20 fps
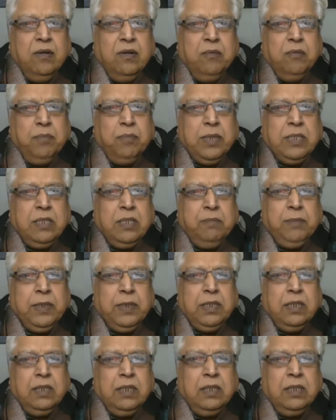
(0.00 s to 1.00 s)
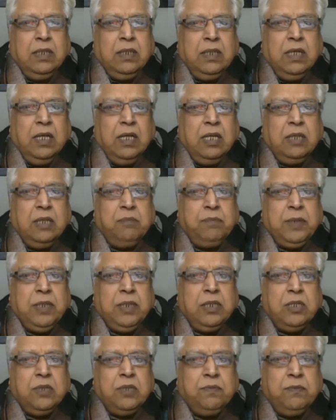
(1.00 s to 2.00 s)
Precipitating and
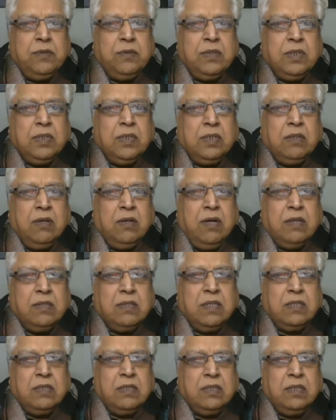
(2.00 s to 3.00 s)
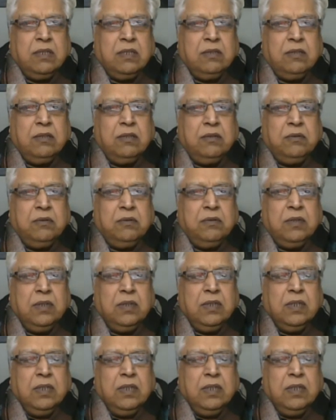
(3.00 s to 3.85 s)
predisposing causes include